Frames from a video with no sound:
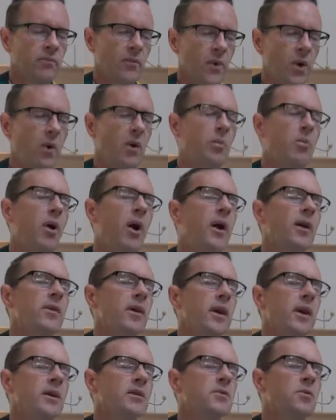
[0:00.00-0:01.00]
We pray
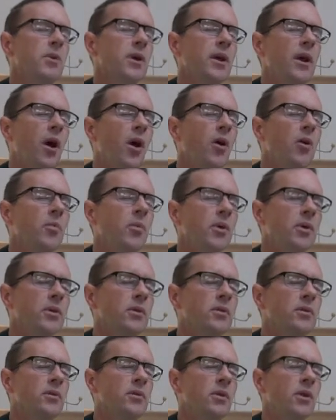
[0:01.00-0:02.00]
that as we
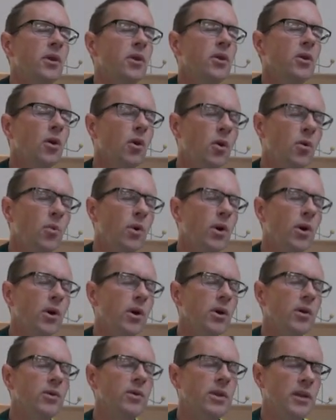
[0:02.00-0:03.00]
open your
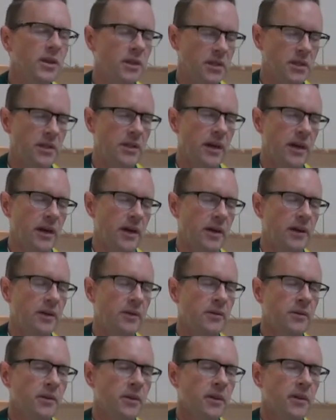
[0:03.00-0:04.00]
word this day,
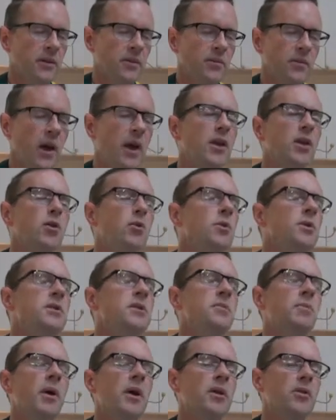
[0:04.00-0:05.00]
that you would
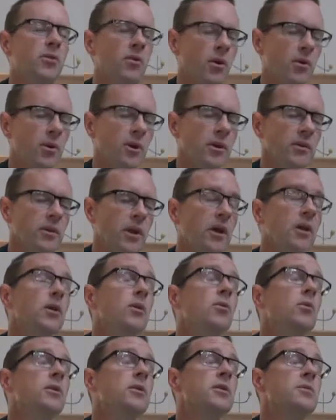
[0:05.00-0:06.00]
speak through it, that
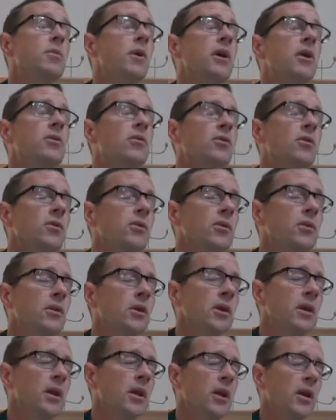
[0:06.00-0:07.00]
you would speak through
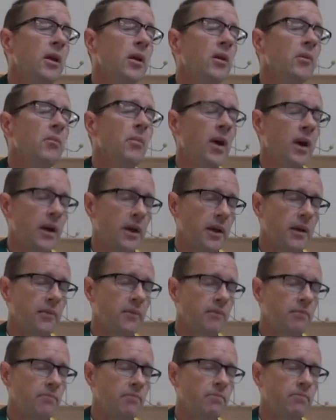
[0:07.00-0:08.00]
me
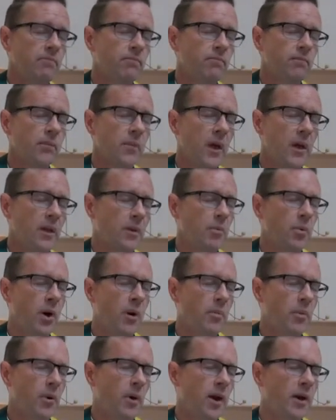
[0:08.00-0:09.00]
and the
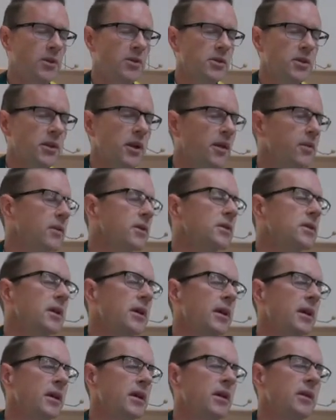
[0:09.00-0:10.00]
preparation and the
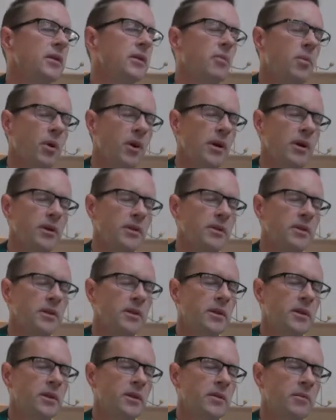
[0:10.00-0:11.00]
singing and the prayers,
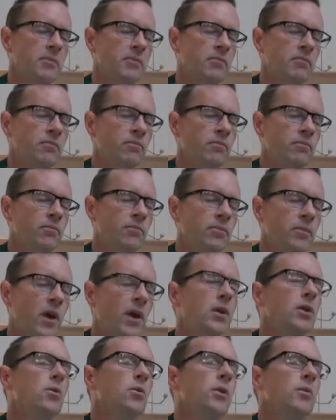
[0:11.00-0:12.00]

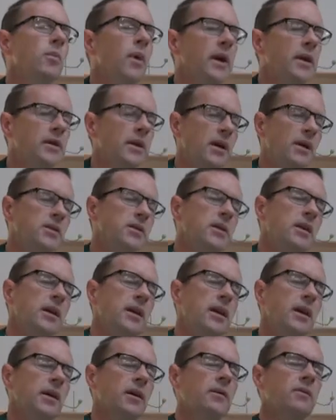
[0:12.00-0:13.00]
that you would meet us
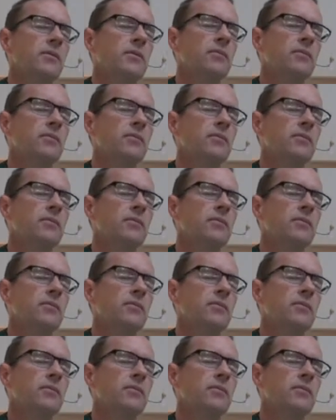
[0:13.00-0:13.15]
here